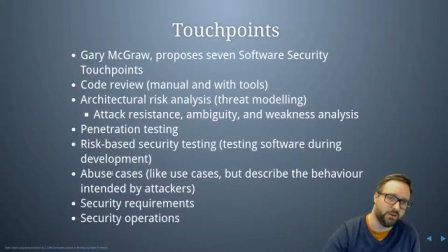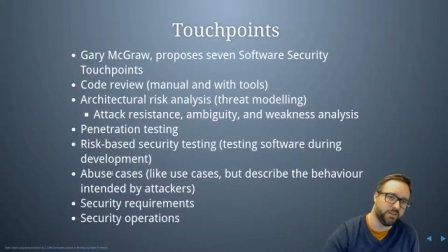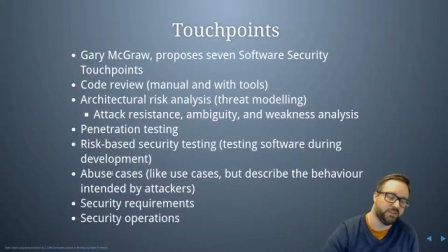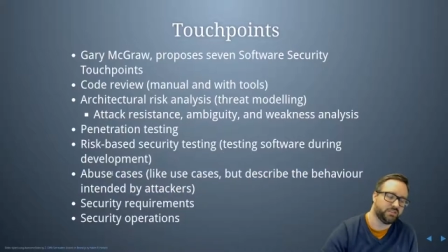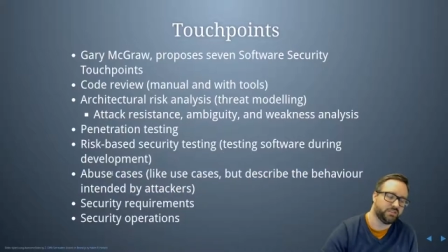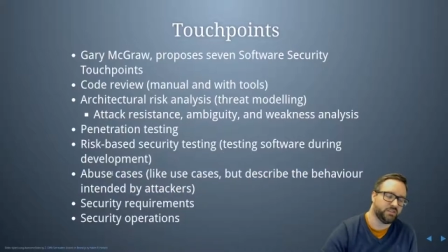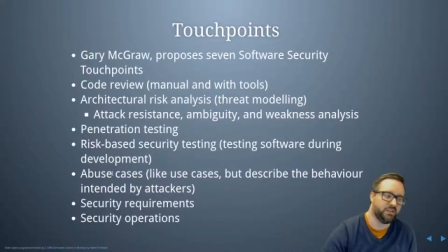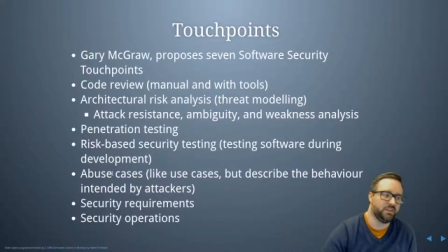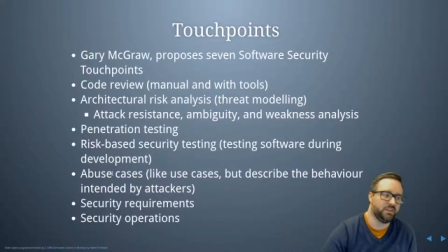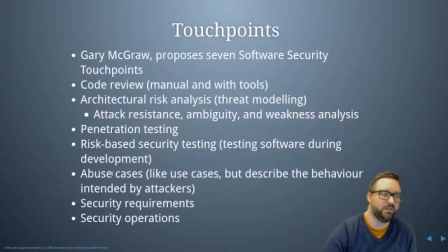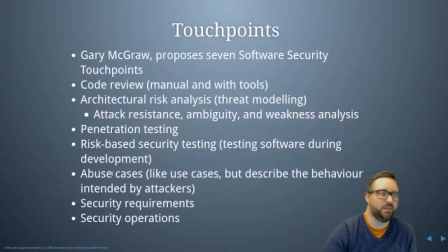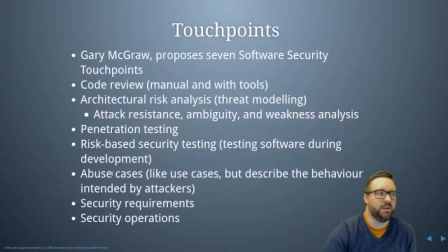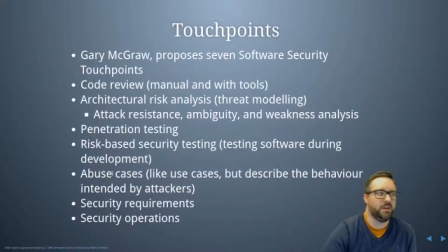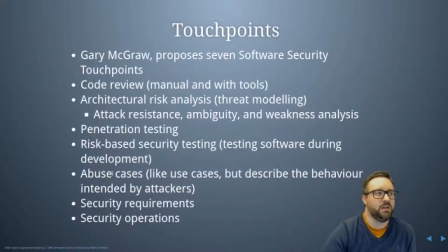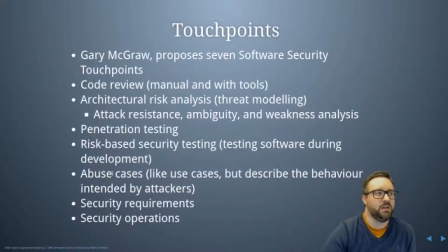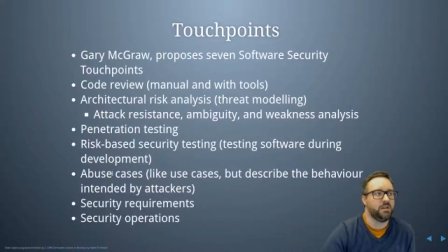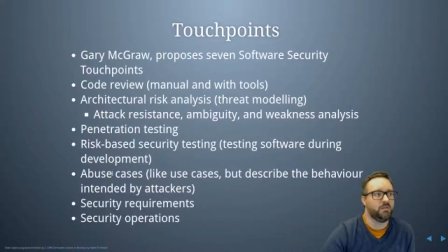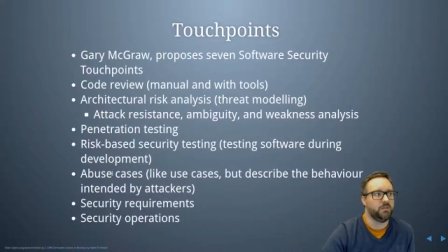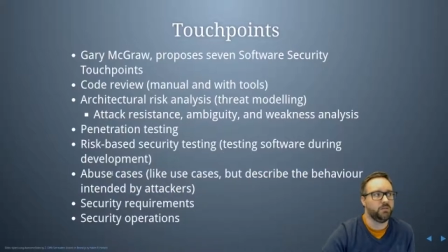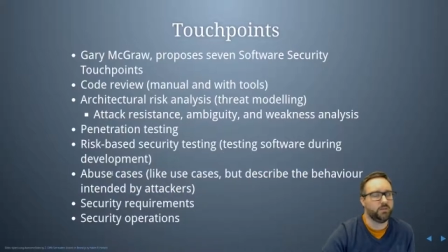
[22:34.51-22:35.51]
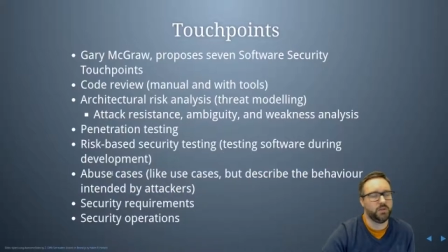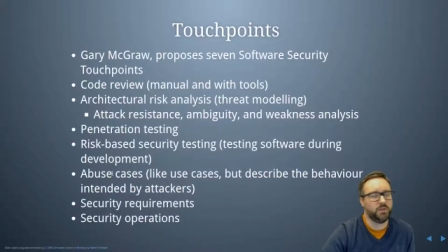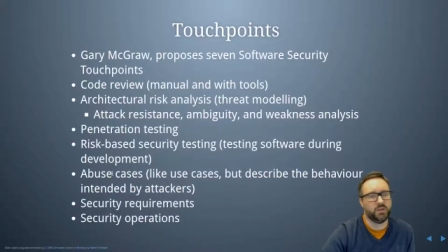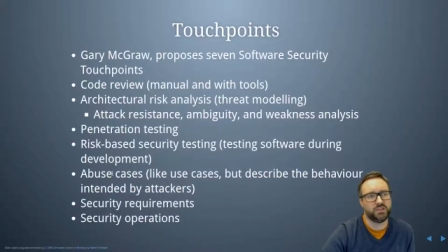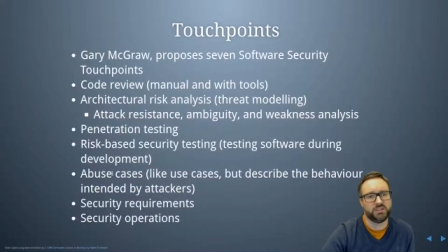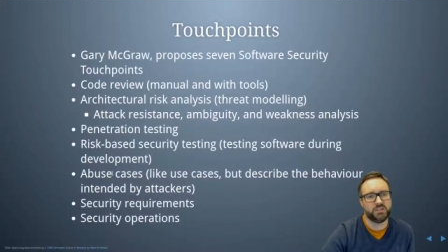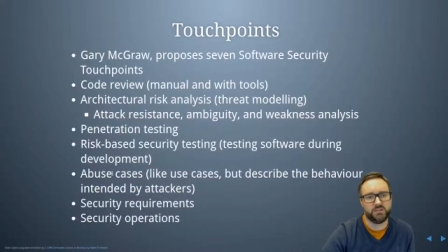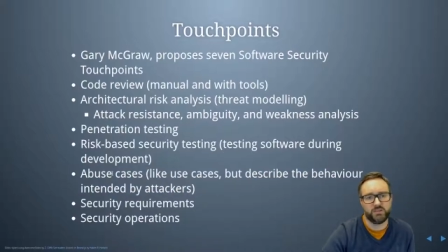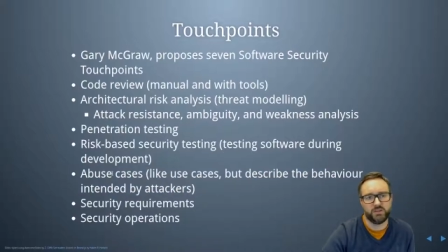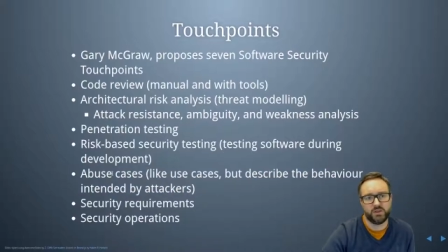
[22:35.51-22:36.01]
So, for those
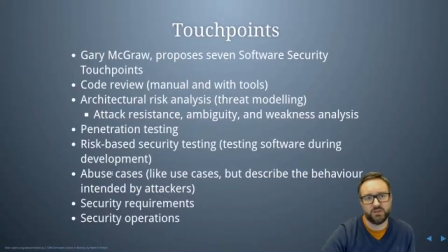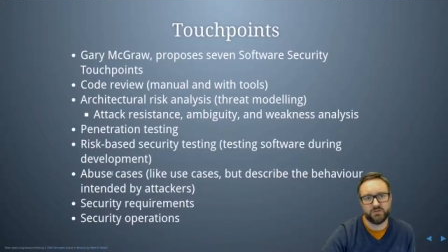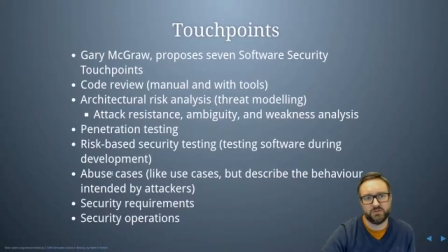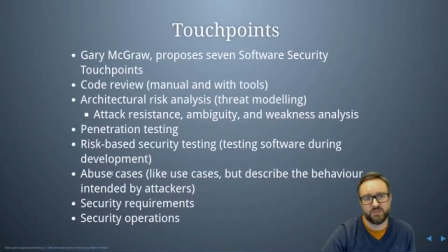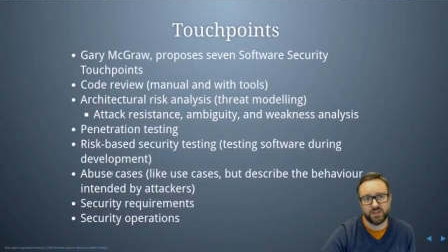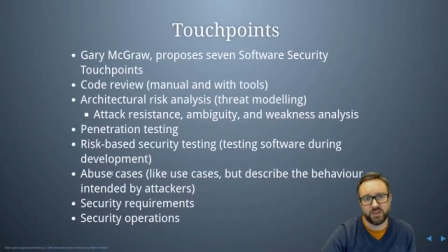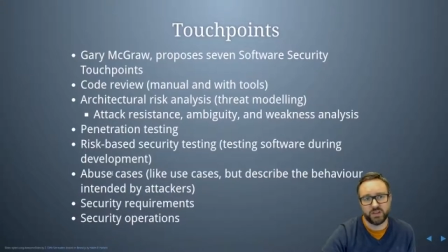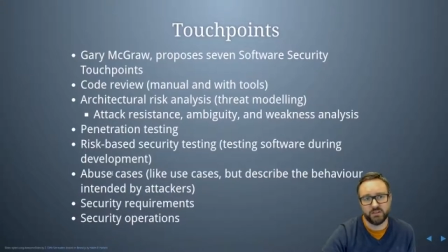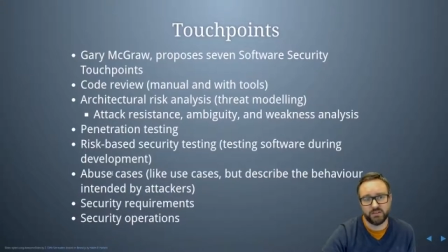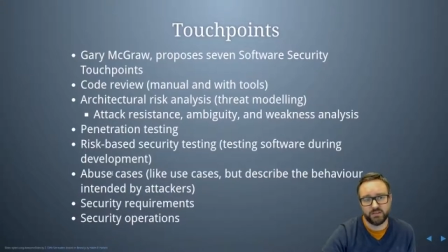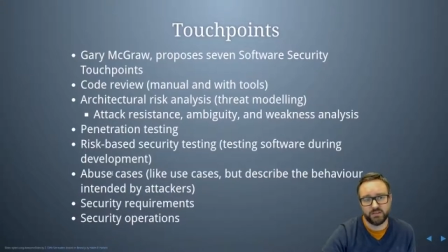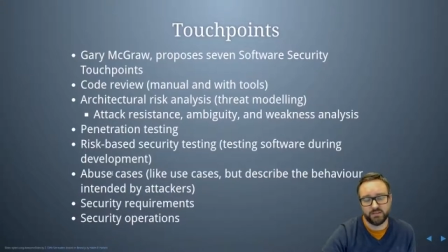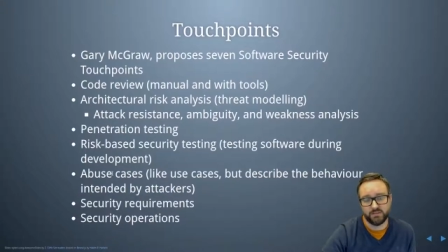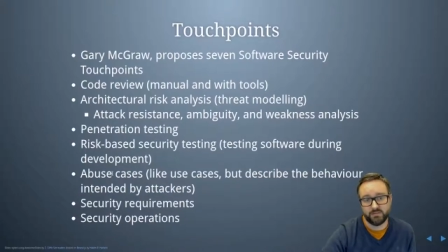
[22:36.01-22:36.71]
of you who've done